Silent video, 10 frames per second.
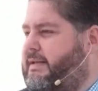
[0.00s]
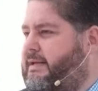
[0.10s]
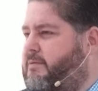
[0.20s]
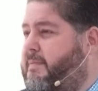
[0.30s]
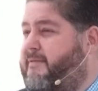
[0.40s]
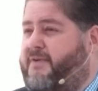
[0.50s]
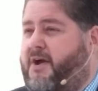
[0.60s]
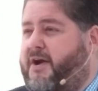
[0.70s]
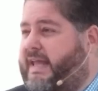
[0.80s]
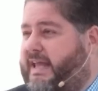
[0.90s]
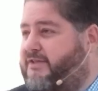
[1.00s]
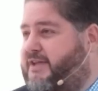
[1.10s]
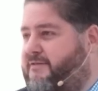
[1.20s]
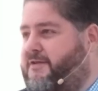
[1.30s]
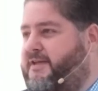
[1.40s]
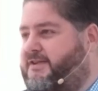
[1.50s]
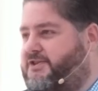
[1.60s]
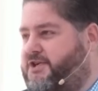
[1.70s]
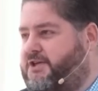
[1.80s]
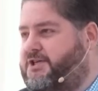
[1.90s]
It would have been very easy for this
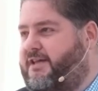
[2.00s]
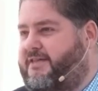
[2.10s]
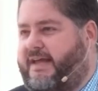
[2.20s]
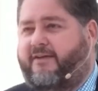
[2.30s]
church to think